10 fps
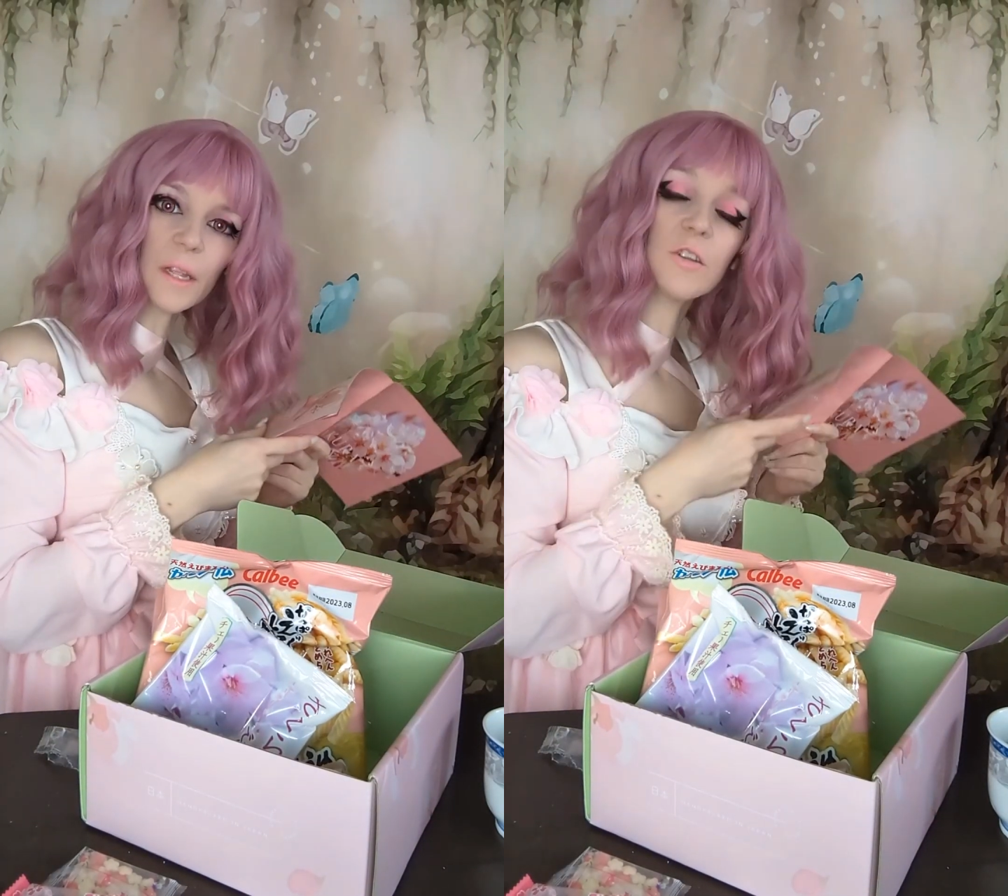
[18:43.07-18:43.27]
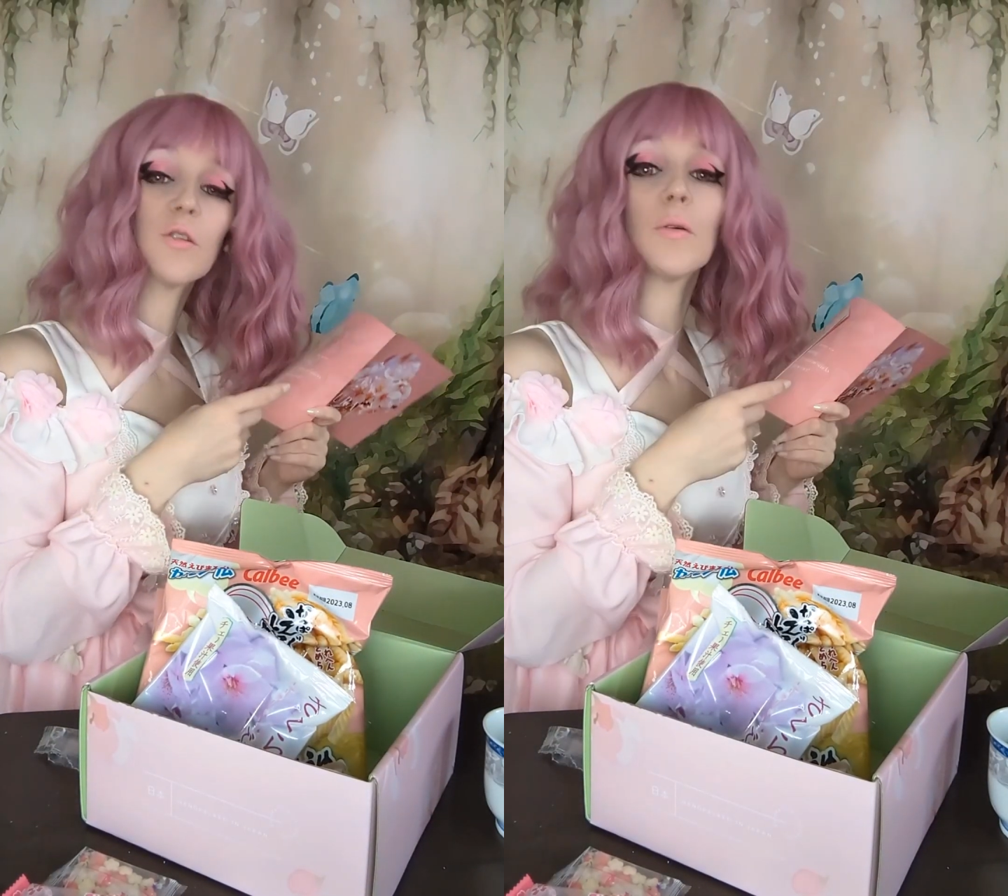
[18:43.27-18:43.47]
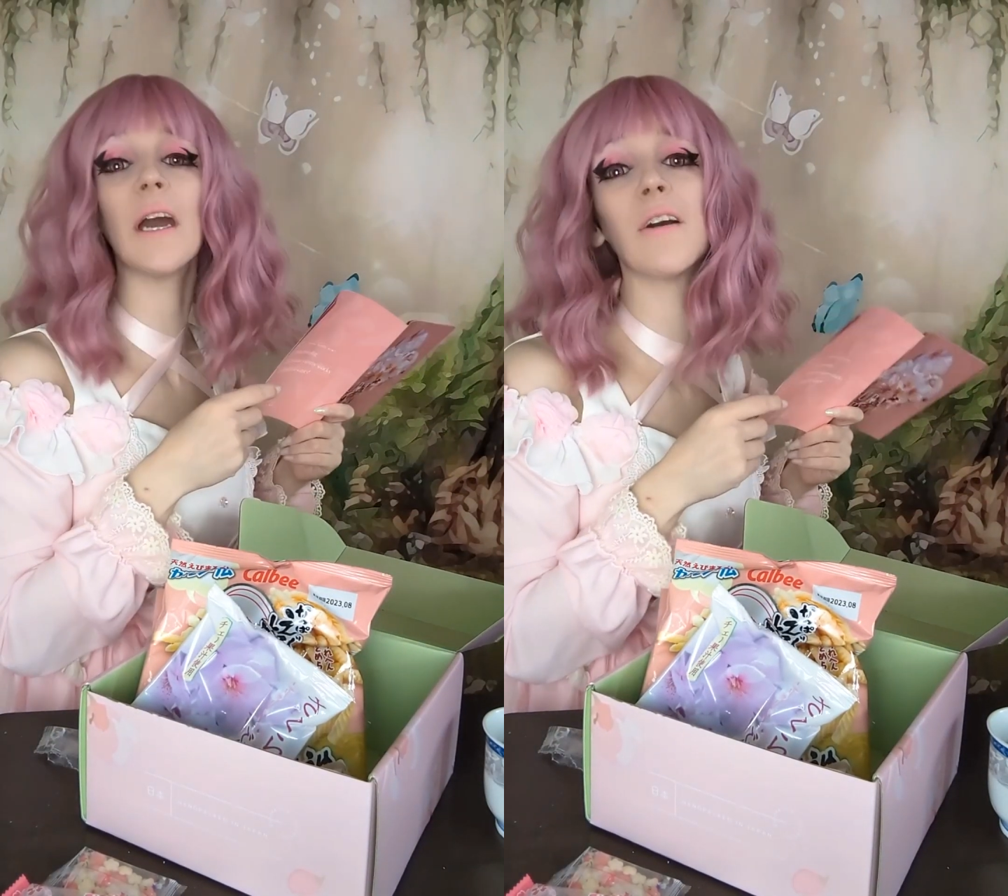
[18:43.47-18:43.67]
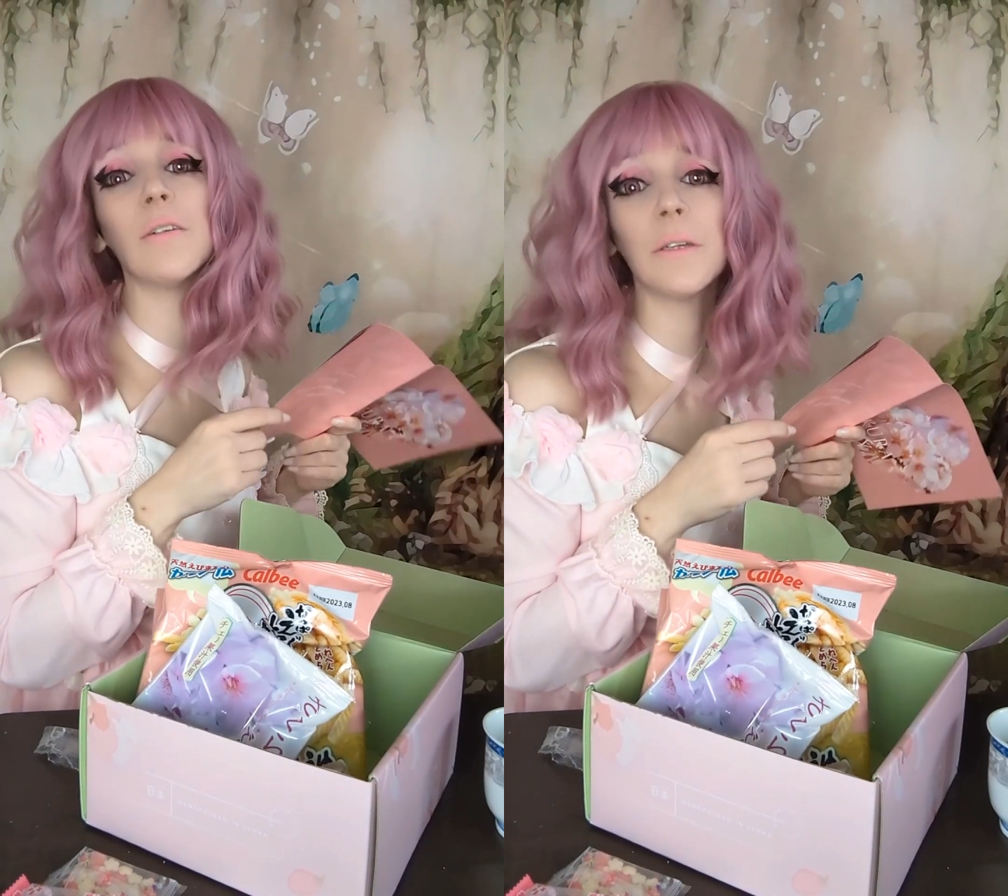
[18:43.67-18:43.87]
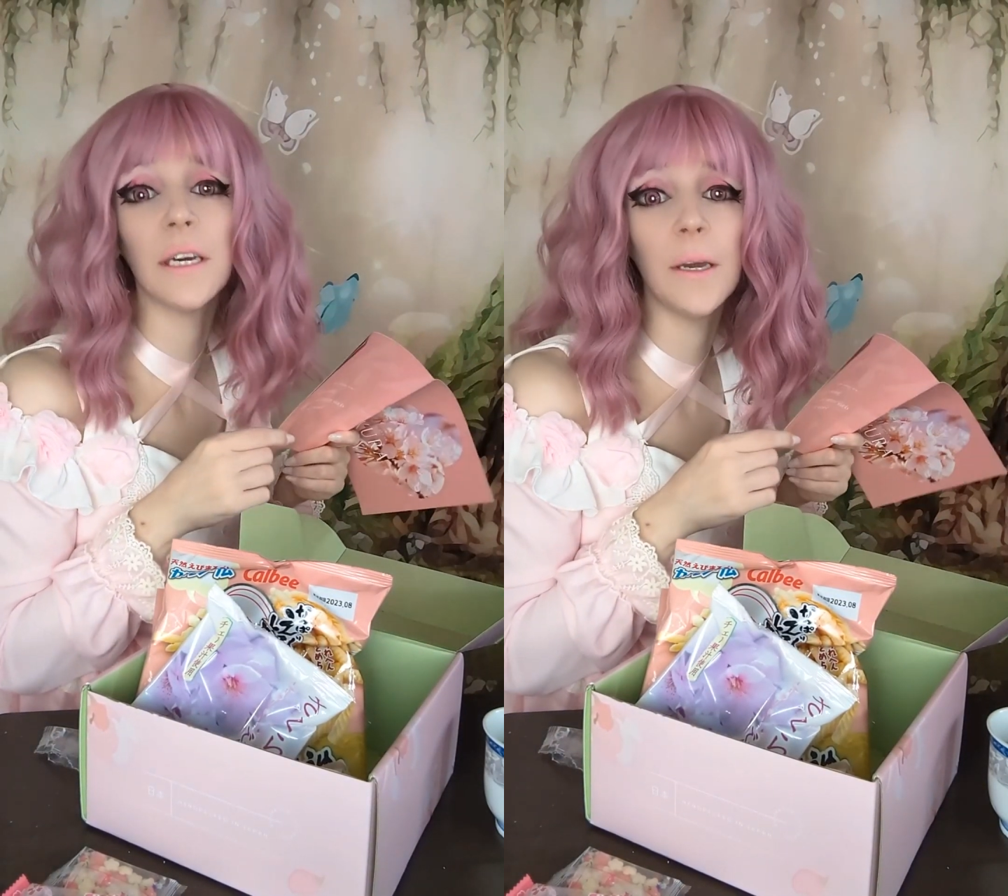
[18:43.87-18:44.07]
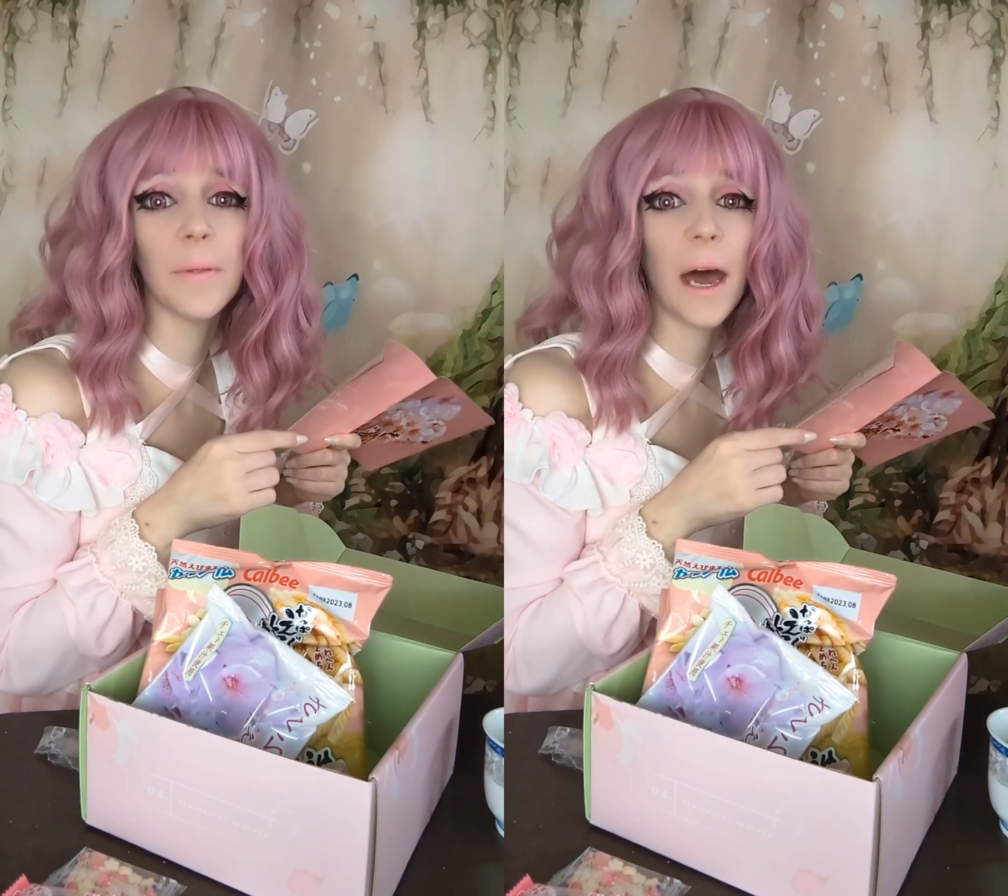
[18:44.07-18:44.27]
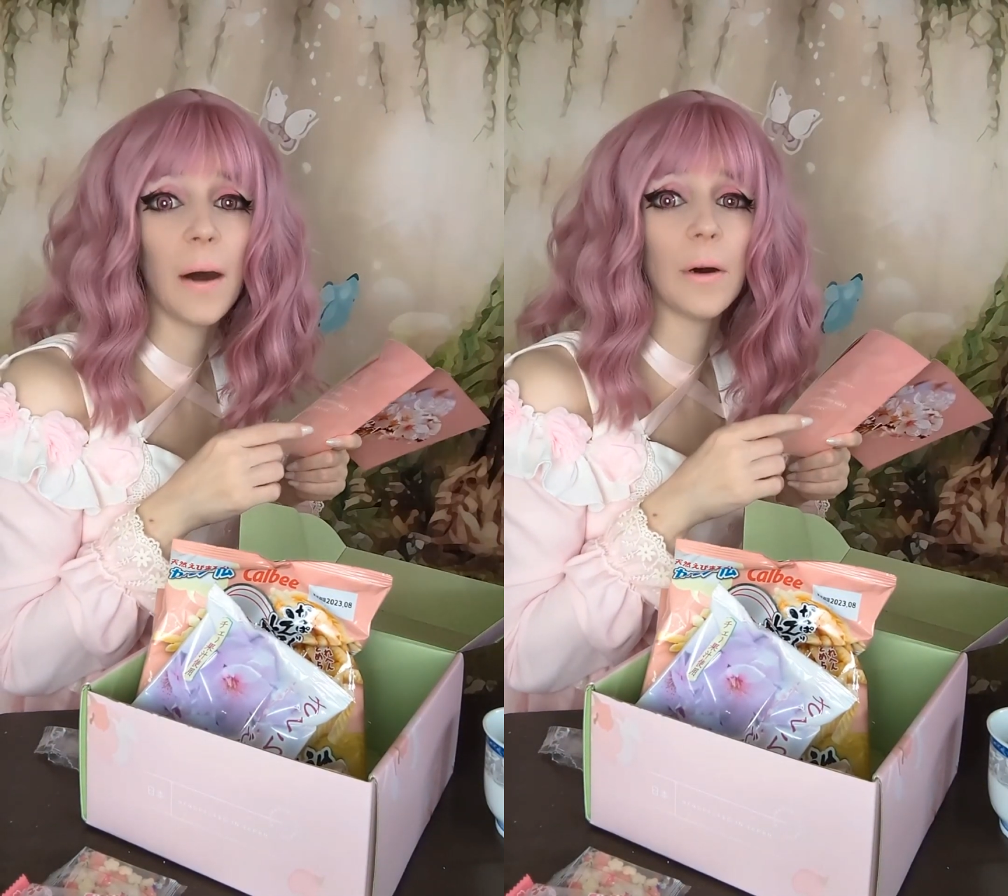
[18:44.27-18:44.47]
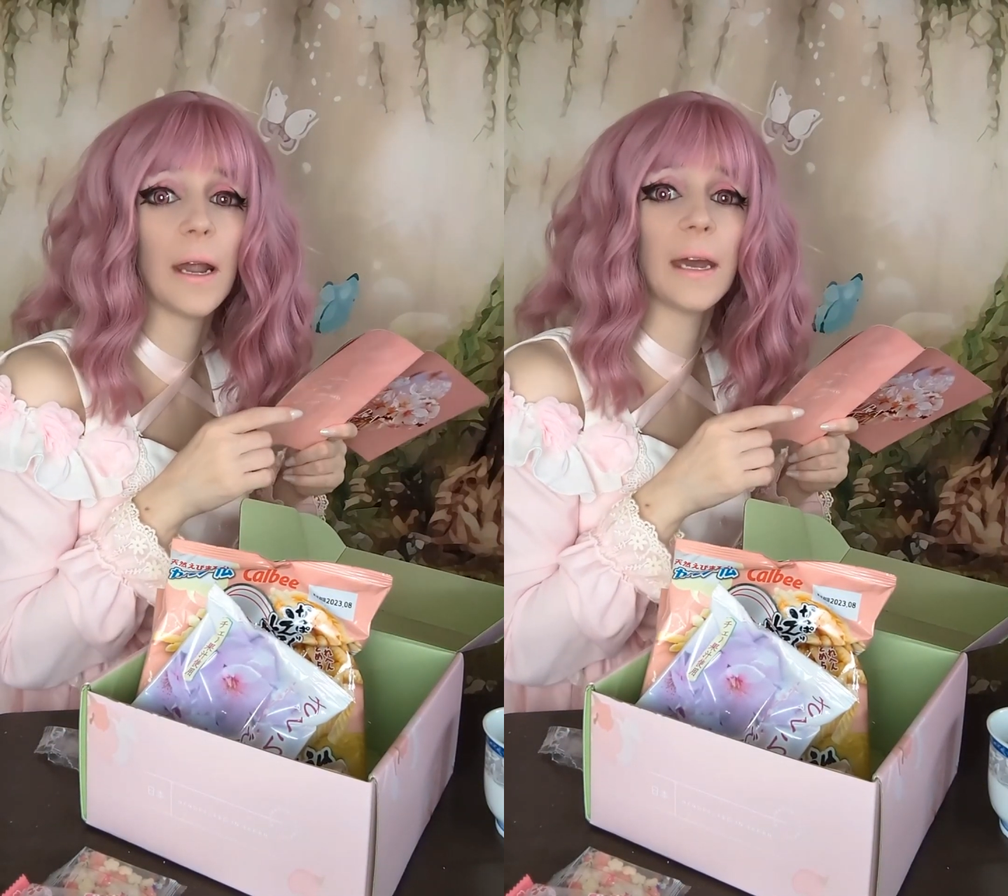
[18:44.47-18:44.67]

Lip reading: Sorry I couldn't keep that one.